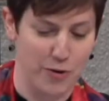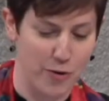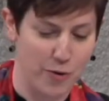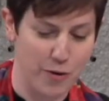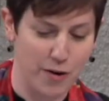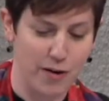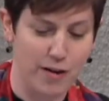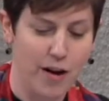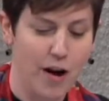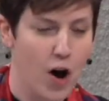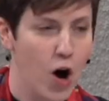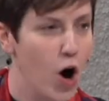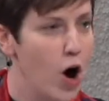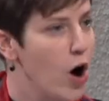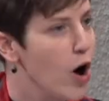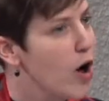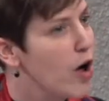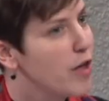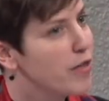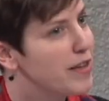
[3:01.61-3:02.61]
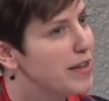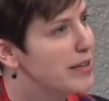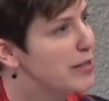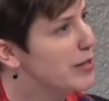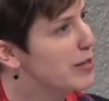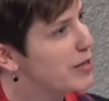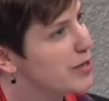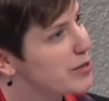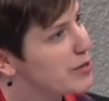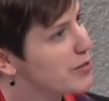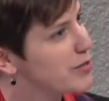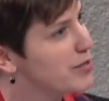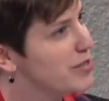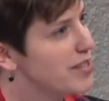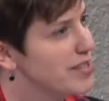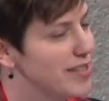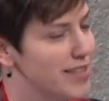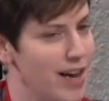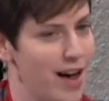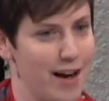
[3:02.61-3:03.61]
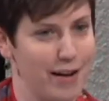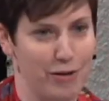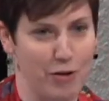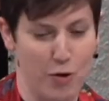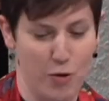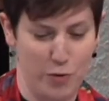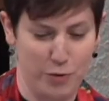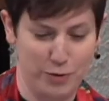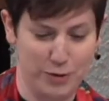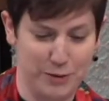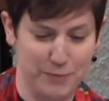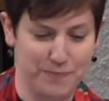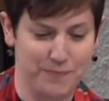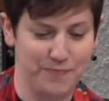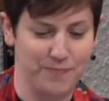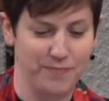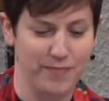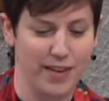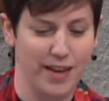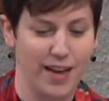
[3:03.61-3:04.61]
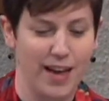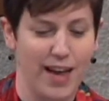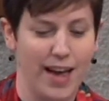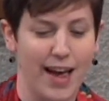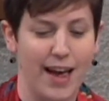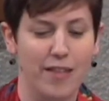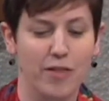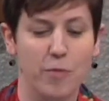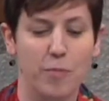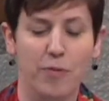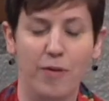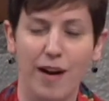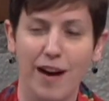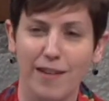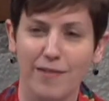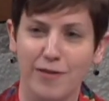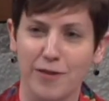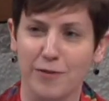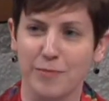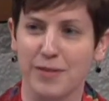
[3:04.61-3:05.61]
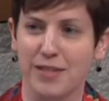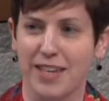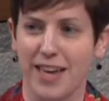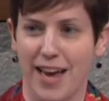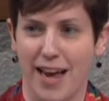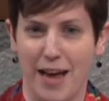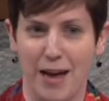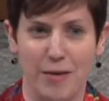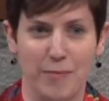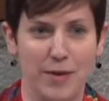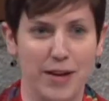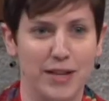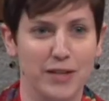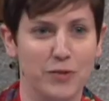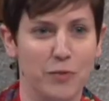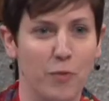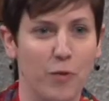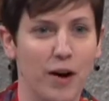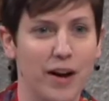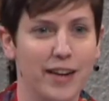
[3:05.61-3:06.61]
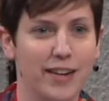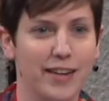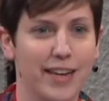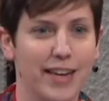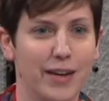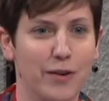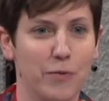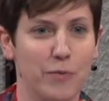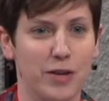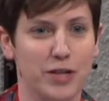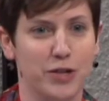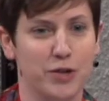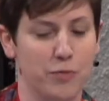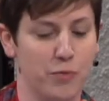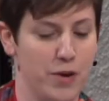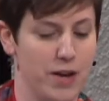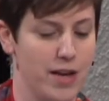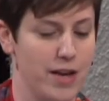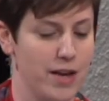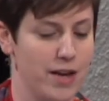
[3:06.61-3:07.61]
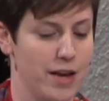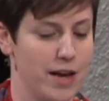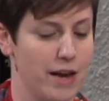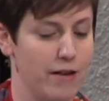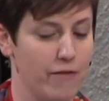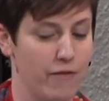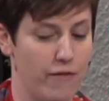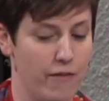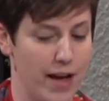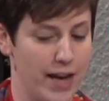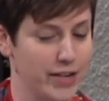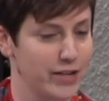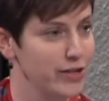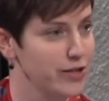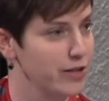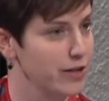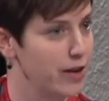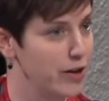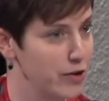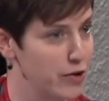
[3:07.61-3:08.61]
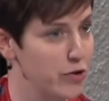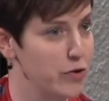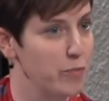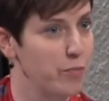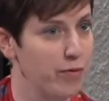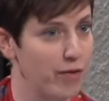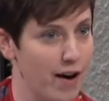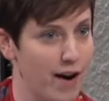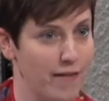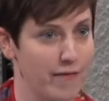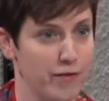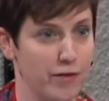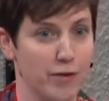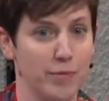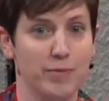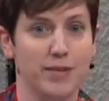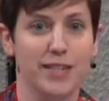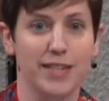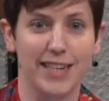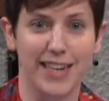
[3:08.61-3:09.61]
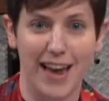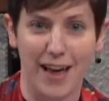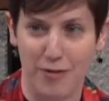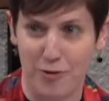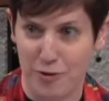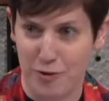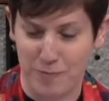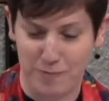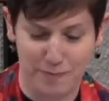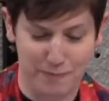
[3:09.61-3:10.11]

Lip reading: or all that glitters is not gold. And the Proverbs game is one in which we invent a new proverb together.